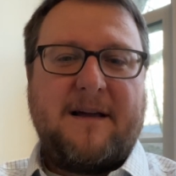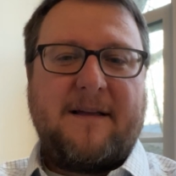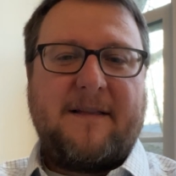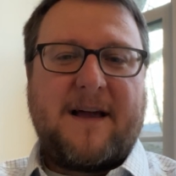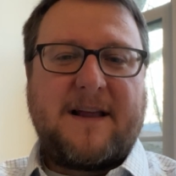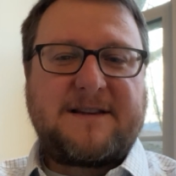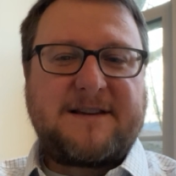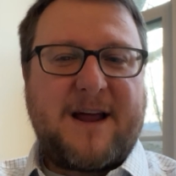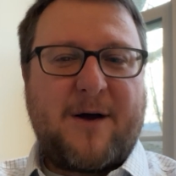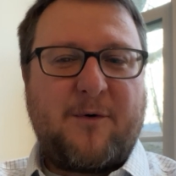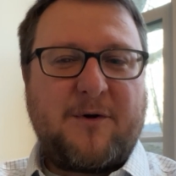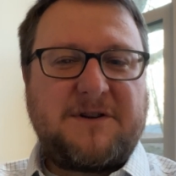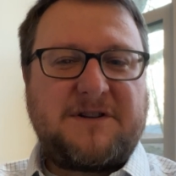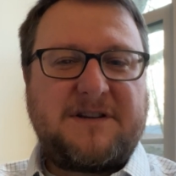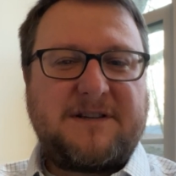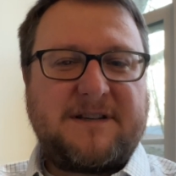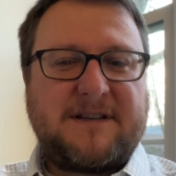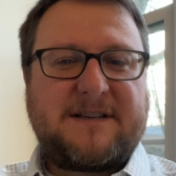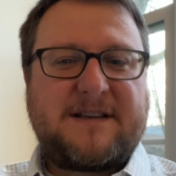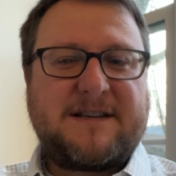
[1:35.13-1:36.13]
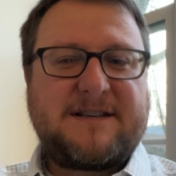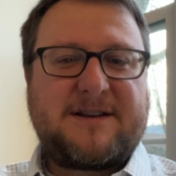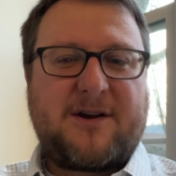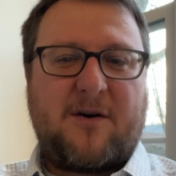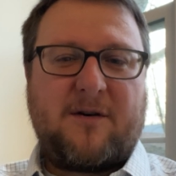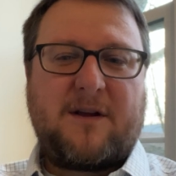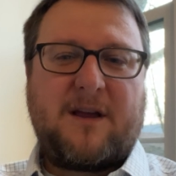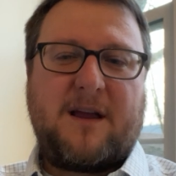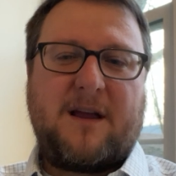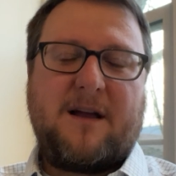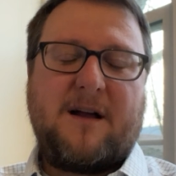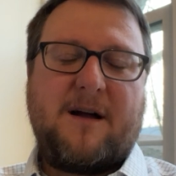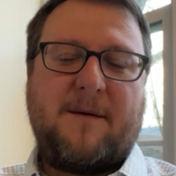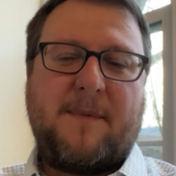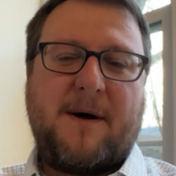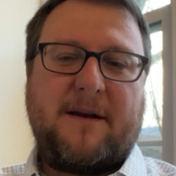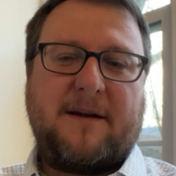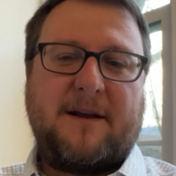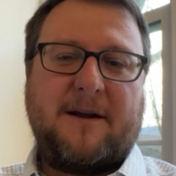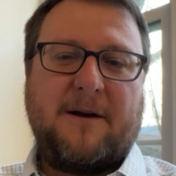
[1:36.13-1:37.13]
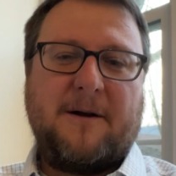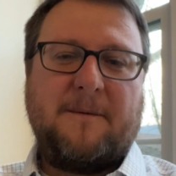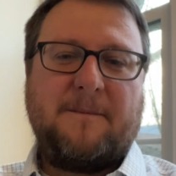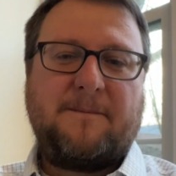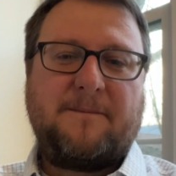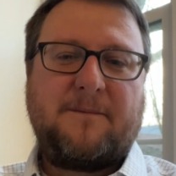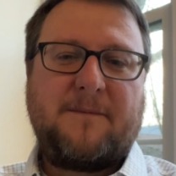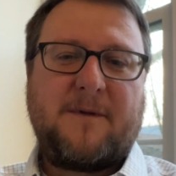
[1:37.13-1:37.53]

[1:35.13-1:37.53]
that's not what Jesus is talking about here.